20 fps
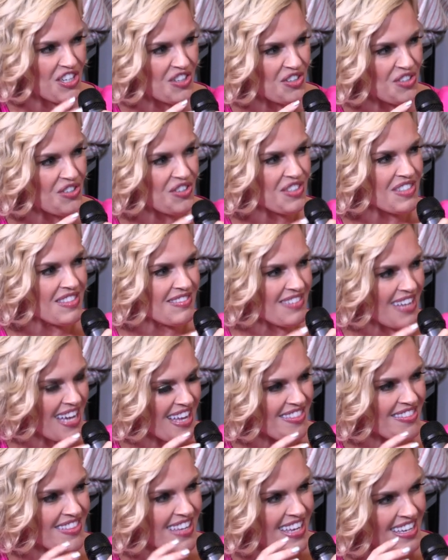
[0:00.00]
other,
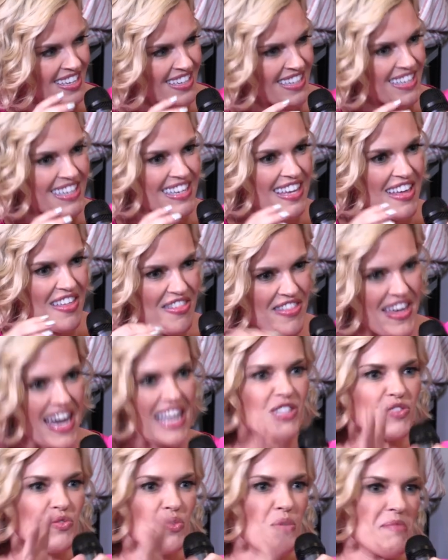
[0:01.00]
and then
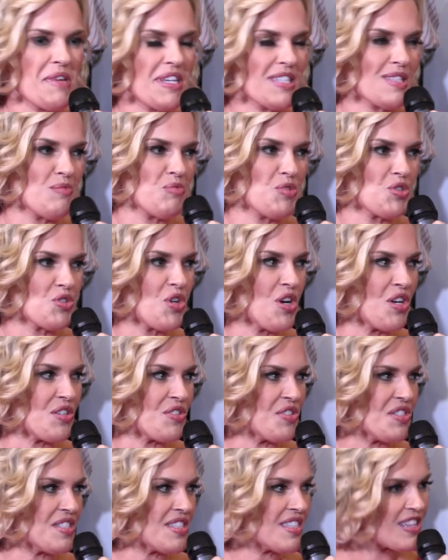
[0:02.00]
that's what makes them
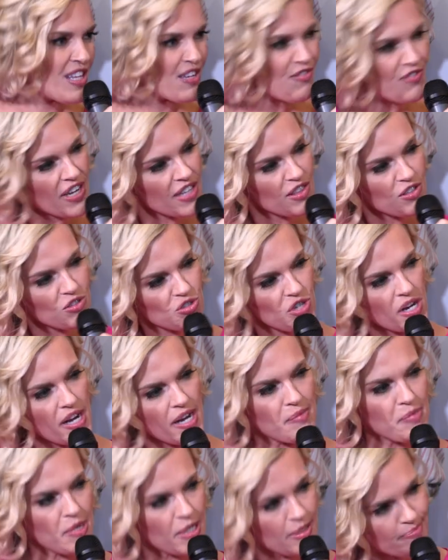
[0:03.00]
stronger, is that they find their
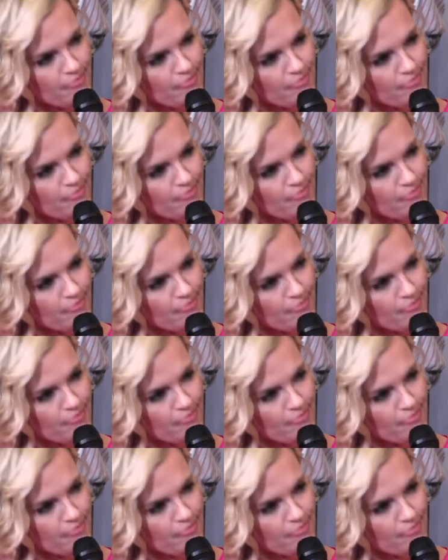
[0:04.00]
tribe.